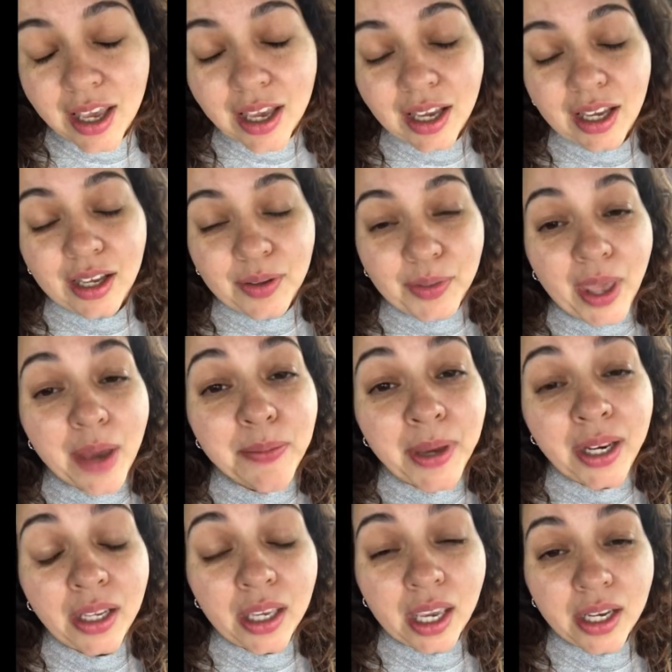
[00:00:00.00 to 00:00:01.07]
That
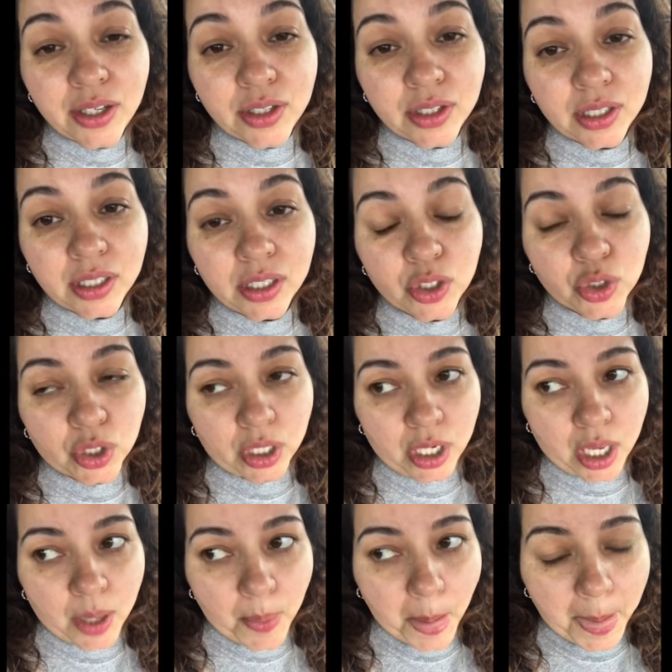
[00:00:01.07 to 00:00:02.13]
medication is
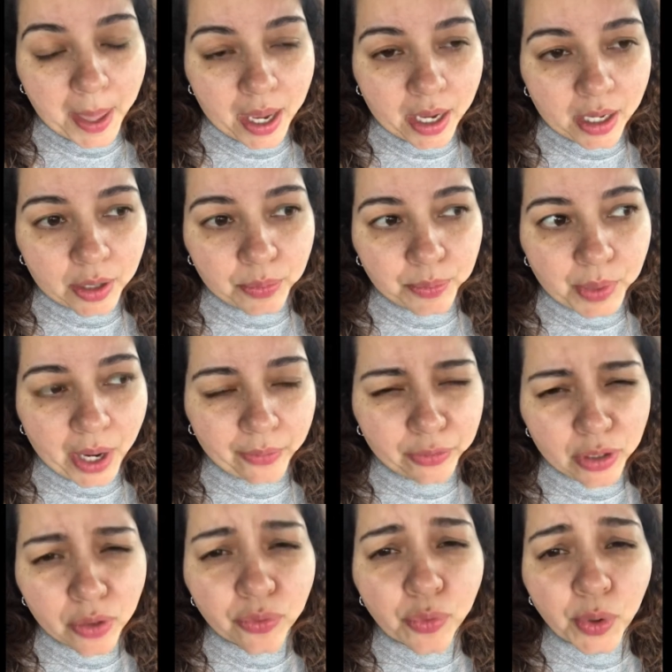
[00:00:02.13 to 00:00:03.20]
gonna,
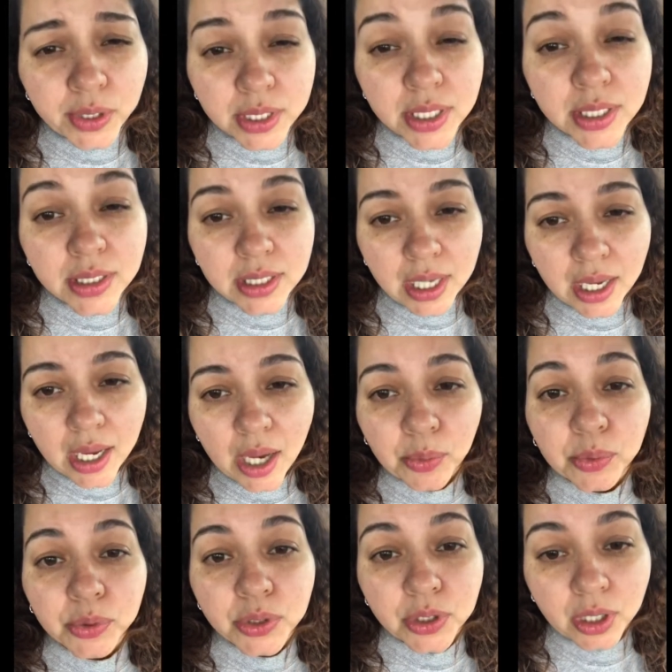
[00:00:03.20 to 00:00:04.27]
after the 14th day, I
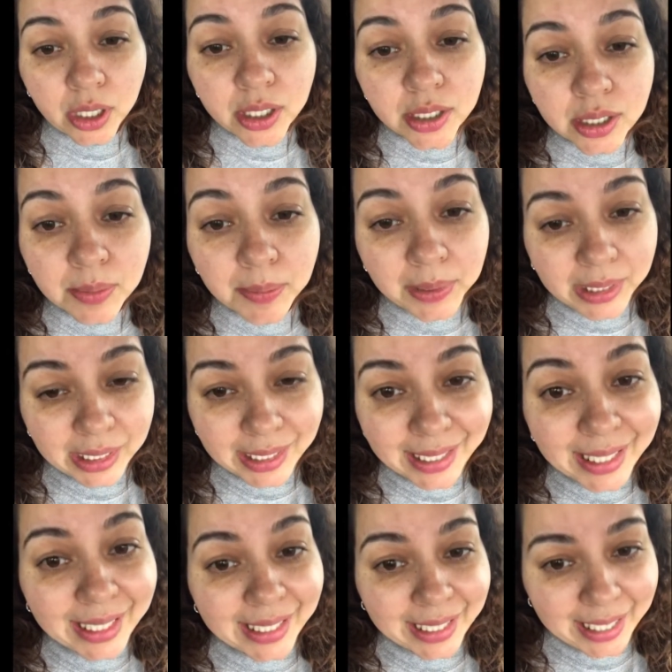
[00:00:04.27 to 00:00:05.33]
will start bleeding
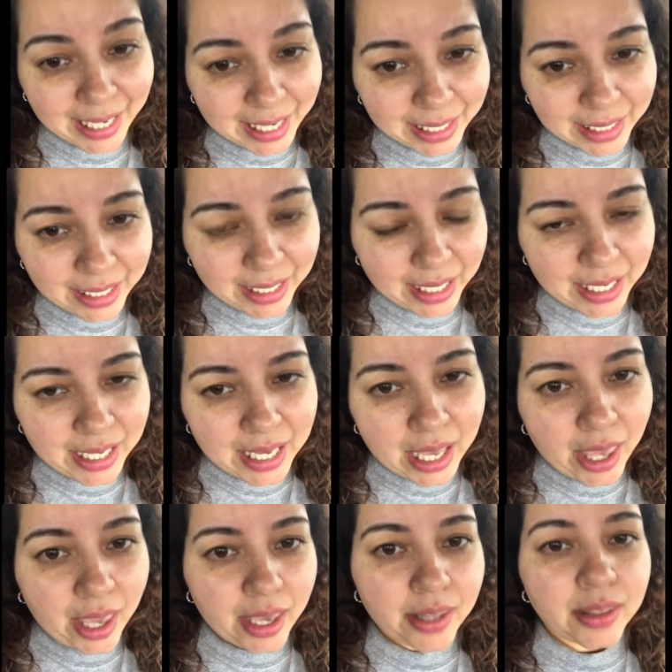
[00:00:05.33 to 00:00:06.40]
again.
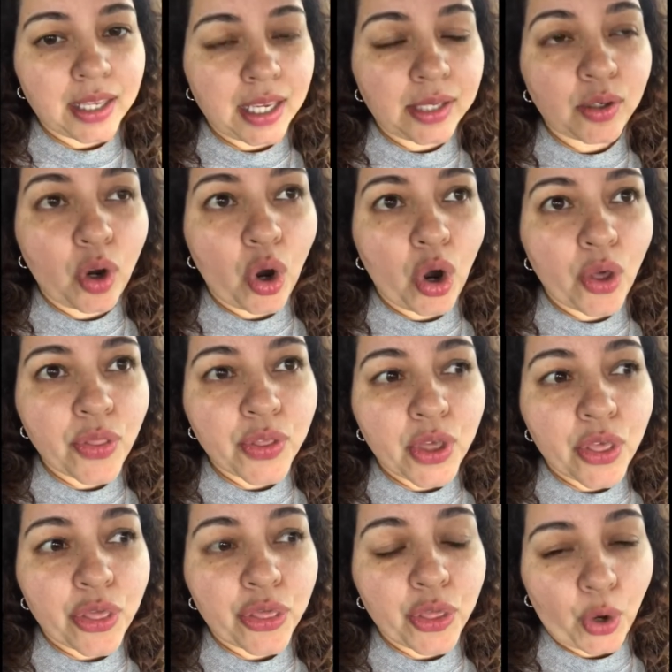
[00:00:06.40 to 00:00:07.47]
And then on
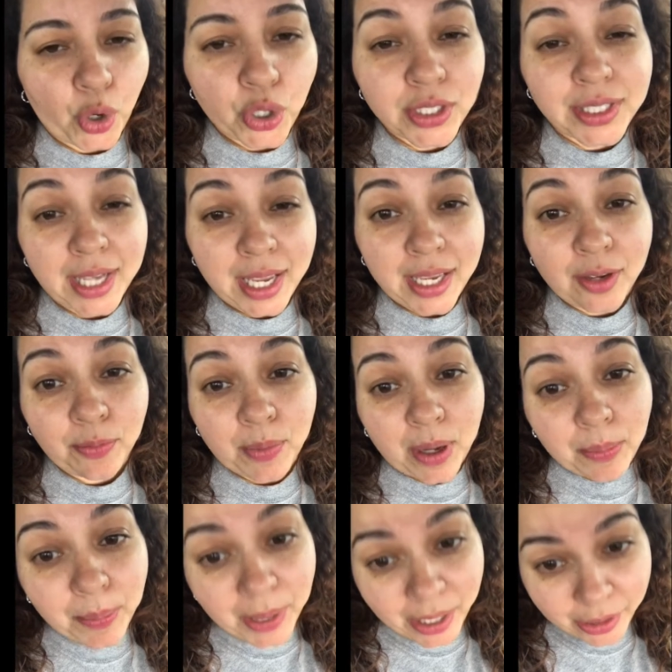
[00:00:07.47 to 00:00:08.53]
the third day of my
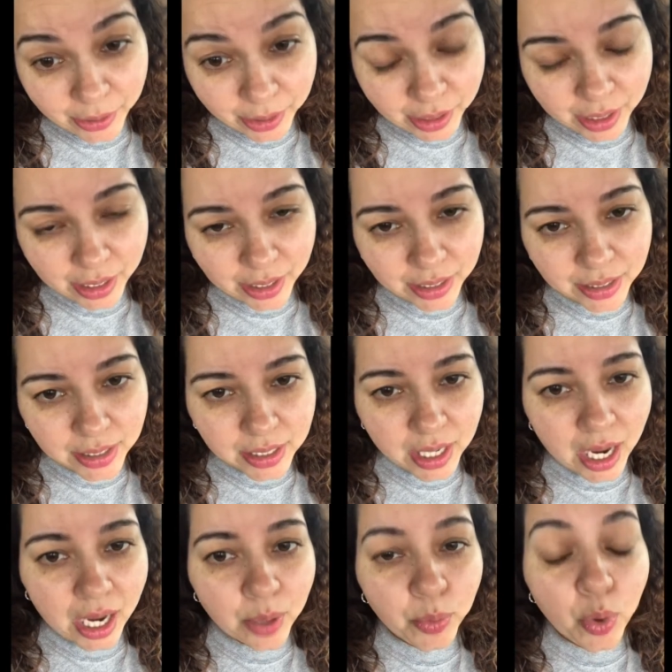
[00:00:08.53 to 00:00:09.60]
period,
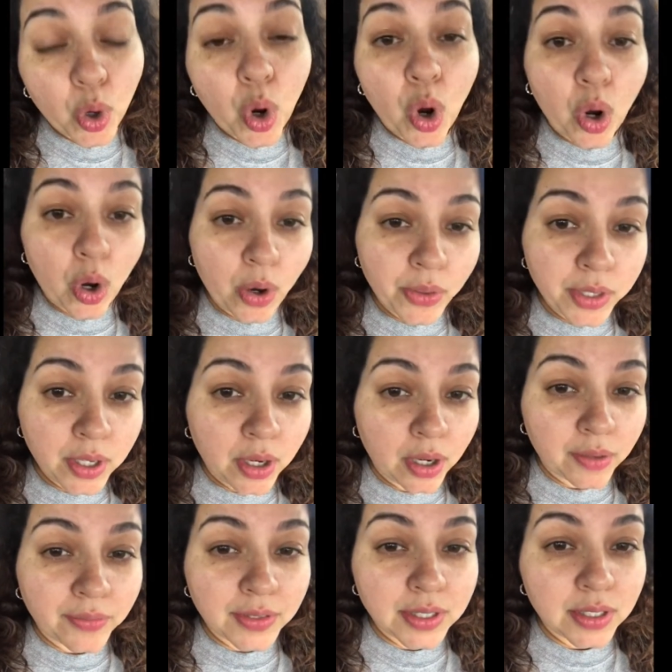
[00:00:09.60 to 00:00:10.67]
I will call the
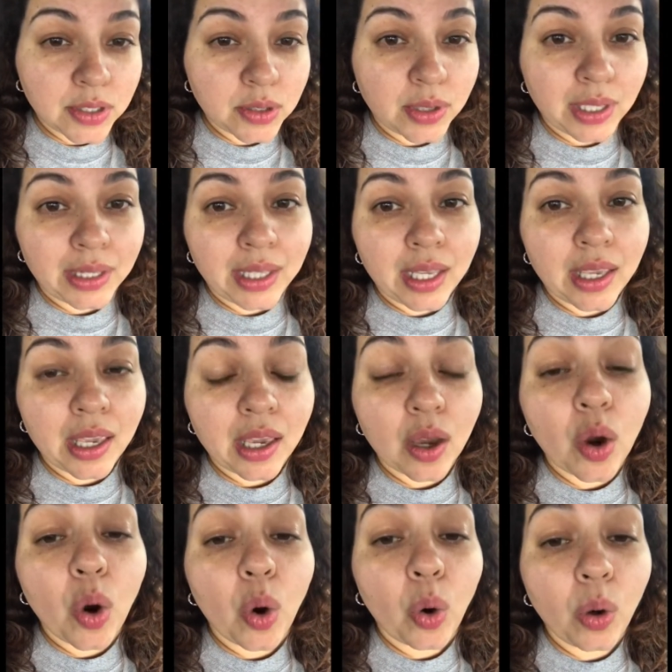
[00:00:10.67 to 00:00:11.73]
office so that they can
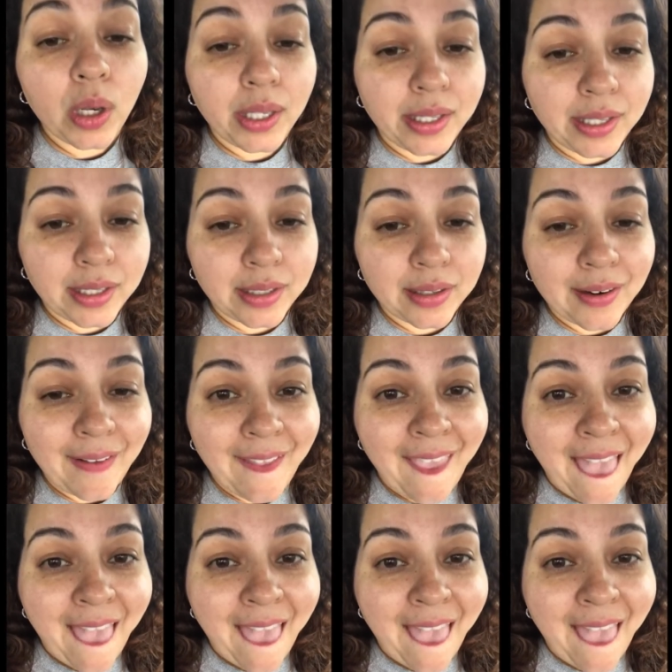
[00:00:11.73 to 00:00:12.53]
call in.